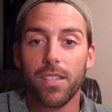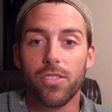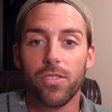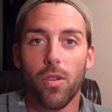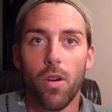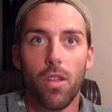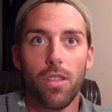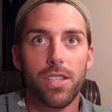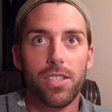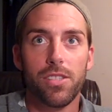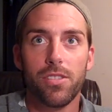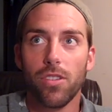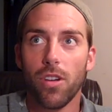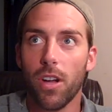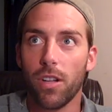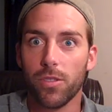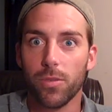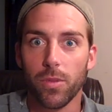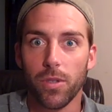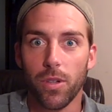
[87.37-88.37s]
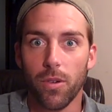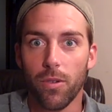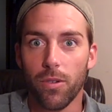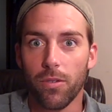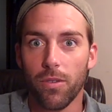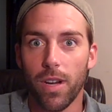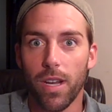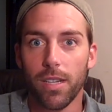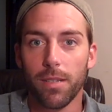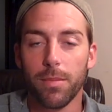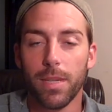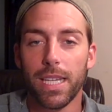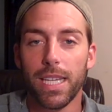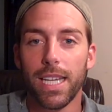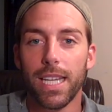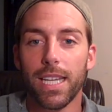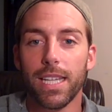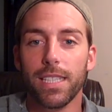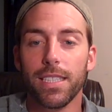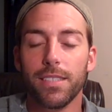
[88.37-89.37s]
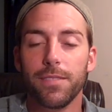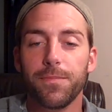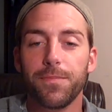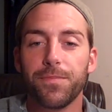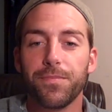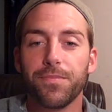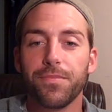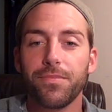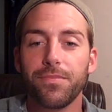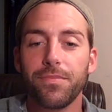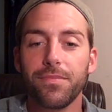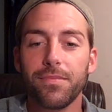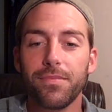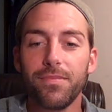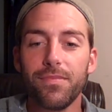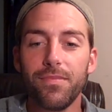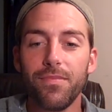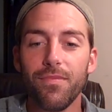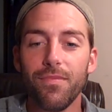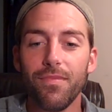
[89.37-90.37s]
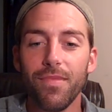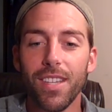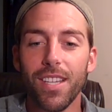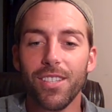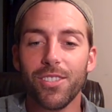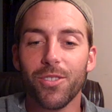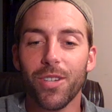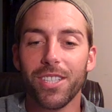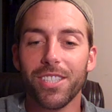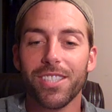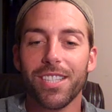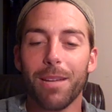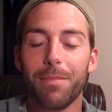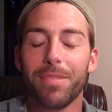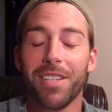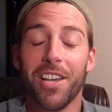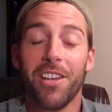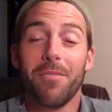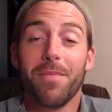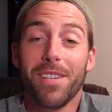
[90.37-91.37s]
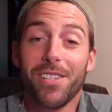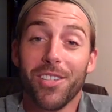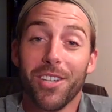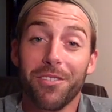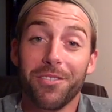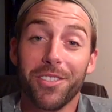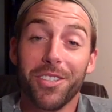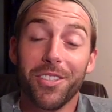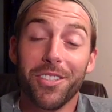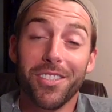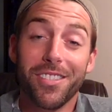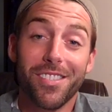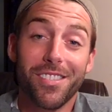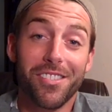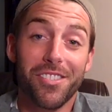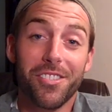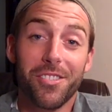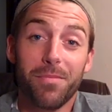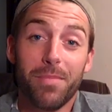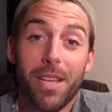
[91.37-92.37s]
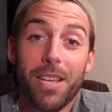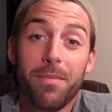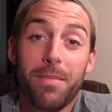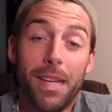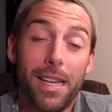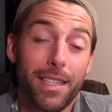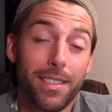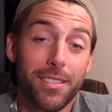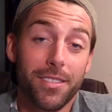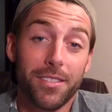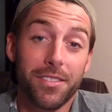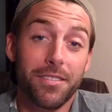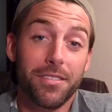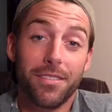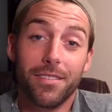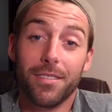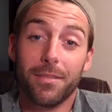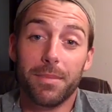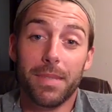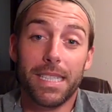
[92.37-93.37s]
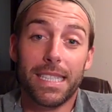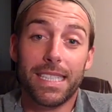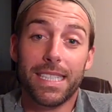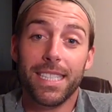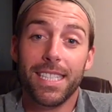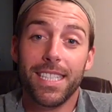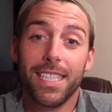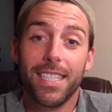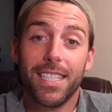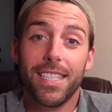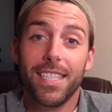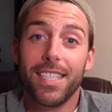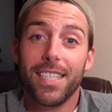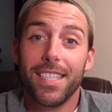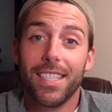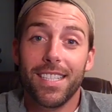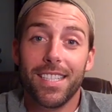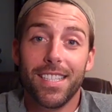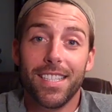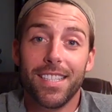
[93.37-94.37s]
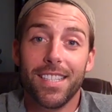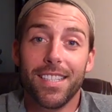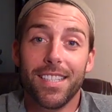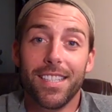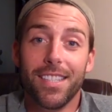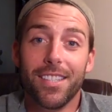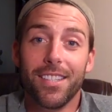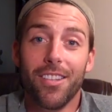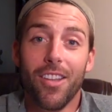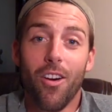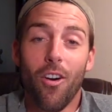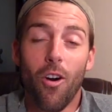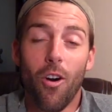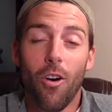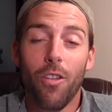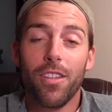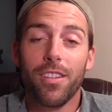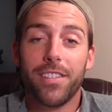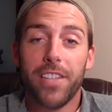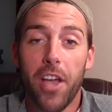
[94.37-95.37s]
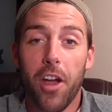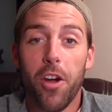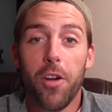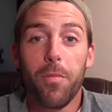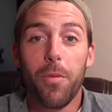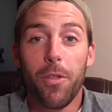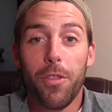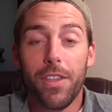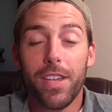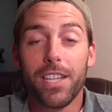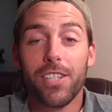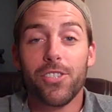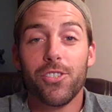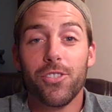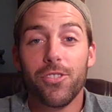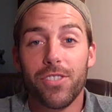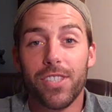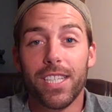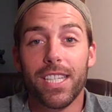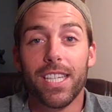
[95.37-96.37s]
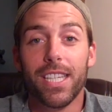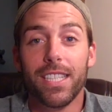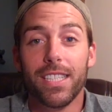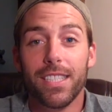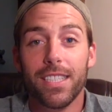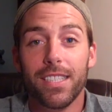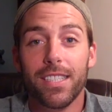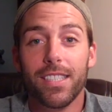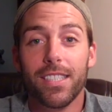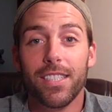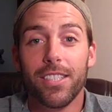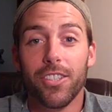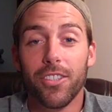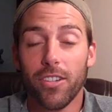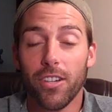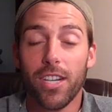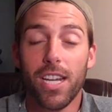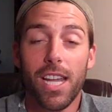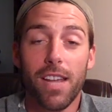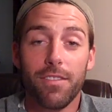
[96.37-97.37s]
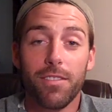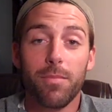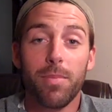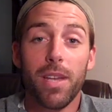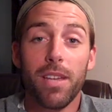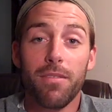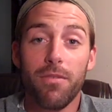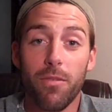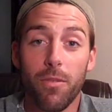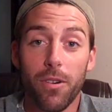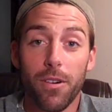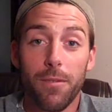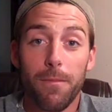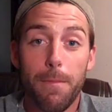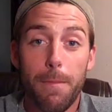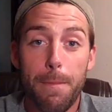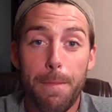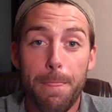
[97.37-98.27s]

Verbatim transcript: So all these thoughts were going around in my head. So I just kept telling myself, you know, this is just payback, dude. I'm like, all the terrible things you did, you're going to have to pay for